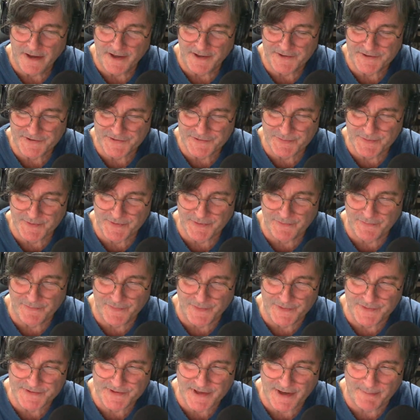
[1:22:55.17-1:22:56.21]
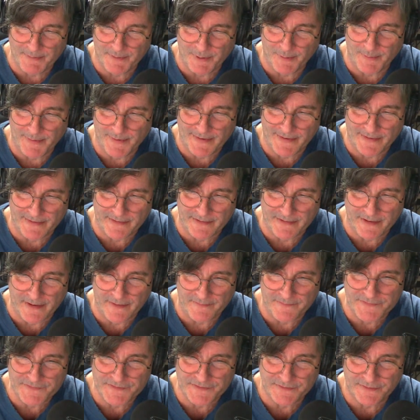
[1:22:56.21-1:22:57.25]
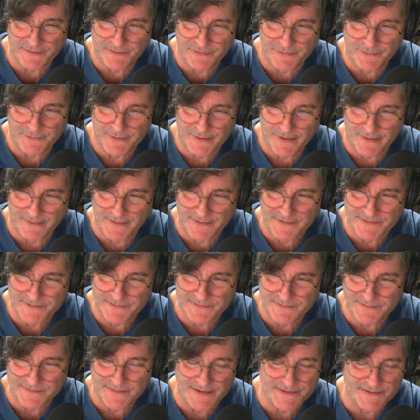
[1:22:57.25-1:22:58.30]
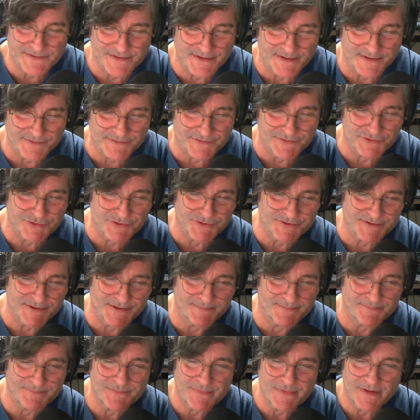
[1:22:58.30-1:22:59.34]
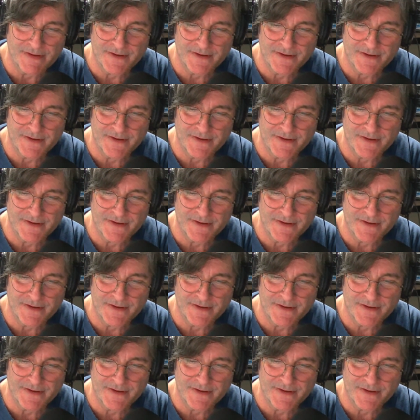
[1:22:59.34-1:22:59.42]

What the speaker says: just read the first couple of paragraphs, and I thought, oh, that sounds interesting.